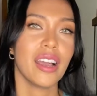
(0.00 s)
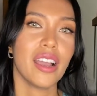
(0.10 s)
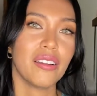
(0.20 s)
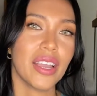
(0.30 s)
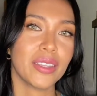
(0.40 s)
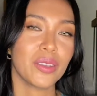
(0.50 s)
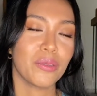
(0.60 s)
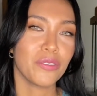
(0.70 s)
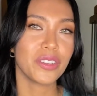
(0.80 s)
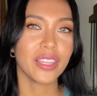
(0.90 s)
All right, so the
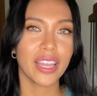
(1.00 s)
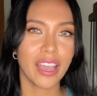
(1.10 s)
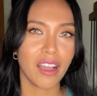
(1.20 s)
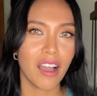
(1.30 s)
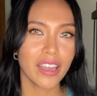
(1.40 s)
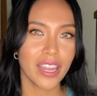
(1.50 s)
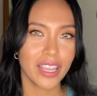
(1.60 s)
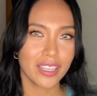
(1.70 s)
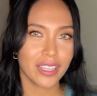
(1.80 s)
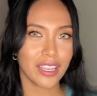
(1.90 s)
first thing I got
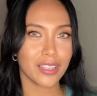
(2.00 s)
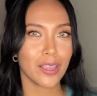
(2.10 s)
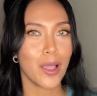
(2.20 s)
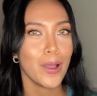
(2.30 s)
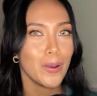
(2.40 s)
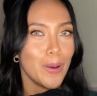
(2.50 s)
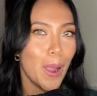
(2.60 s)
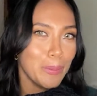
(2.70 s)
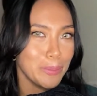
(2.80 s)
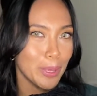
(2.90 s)
is this
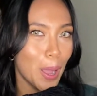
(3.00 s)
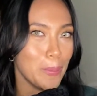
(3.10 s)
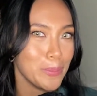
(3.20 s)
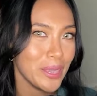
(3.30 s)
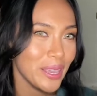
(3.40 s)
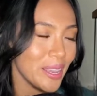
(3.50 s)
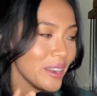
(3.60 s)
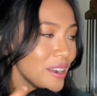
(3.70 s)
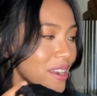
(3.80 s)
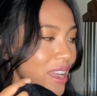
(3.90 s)
crop top
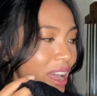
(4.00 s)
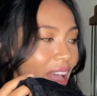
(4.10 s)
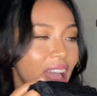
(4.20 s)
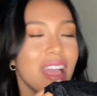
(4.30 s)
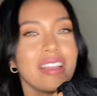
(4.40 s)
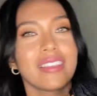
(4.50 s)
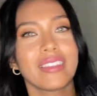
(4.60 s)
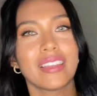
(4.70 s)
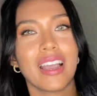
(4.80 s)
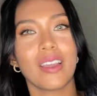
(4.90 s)
here.
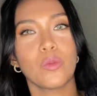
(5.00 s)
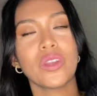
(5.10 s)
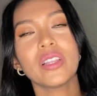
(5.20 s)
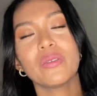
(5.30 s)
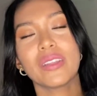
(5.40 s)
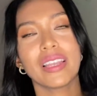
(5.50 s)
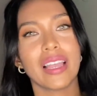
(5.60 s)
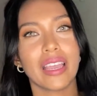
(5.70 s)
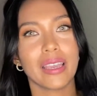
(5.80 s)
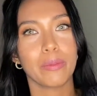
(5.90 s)
And I really
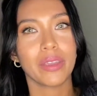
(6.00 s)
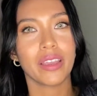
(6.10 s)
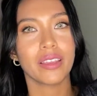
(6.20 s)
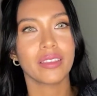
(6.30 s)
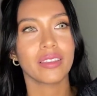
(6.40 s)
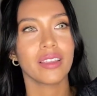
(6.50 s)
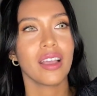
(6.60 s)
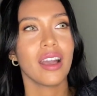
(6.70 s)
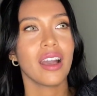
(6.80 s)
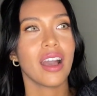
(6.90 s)
like it because
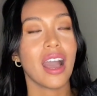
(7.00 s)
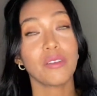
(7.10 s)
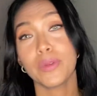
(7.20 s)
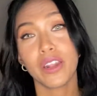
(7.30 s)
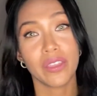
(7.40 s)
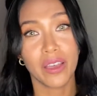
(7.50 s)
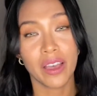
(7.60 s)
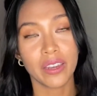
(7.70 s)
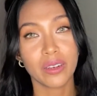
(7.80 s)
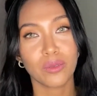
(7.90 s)
I've been on the
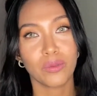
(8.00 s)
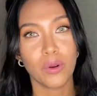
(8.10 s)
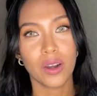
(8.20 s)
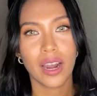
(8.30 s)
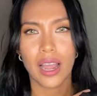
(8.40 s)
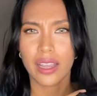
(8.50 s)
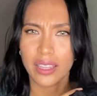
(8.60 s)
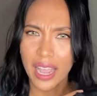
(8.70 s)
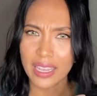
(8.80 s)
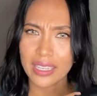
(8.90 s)
hunt for a
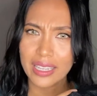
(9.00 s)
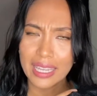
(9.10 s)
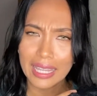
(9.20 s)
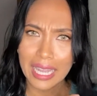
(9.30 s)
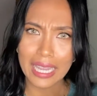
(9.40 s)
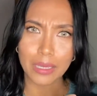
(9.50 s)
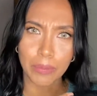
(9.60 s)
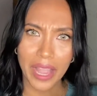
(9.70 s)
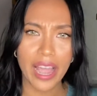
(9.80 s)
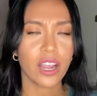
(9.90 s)
nice lace
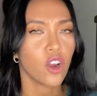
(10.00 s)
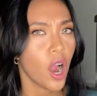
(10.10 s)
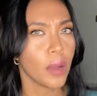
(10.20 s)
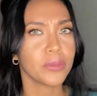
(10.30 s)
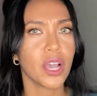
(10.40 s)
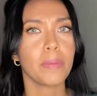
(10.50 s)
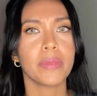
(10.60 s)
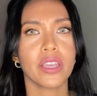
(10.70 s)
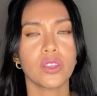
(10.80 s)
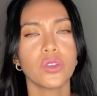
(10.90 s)
black crop top
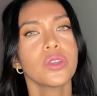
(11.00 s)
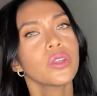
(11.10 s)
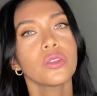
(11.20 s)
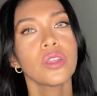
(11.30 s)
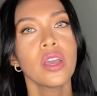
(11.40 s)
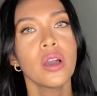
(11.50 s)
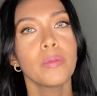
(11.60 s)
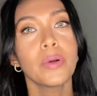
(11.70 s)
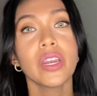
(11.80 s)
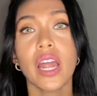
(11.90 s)
because you can
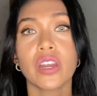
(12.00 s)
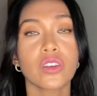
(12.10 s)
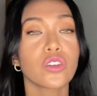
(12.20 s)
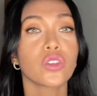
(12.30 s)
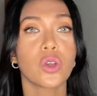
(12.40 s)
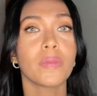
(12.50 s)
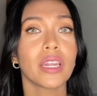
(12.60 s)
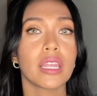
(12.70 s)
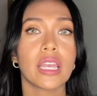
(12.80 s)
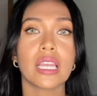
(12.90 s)
put it under so
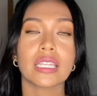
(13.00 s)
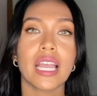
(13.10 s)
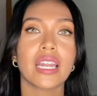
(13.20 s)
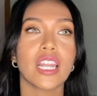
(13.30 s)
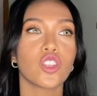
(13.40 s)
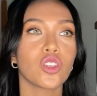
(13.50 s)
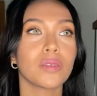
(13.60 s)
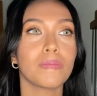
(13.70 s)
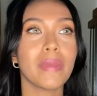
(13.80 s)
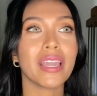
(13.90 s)
many things and it
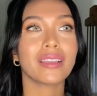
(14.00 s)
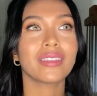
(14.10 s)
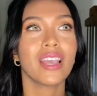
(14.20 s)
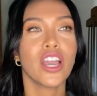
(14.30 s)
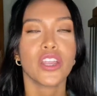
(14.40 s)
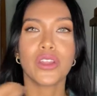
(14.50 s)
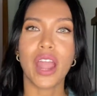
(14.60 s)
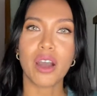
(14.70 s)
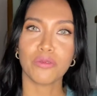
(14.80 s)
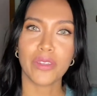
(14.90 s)
just makes your
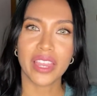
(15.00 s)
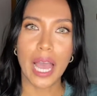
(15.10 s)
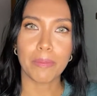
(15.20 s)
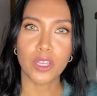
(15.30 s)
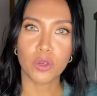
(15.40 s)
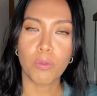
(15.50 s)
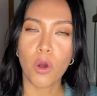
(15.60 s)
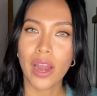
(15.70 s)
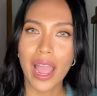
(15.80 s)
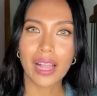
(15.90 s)
outfit that much
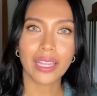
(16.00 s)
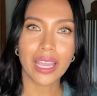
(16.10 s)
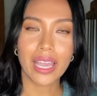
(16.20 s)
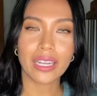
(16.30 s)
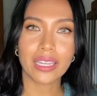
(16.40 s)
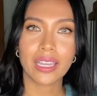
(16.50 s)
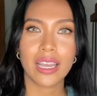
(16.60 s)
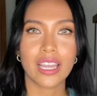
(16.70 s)
more elegant.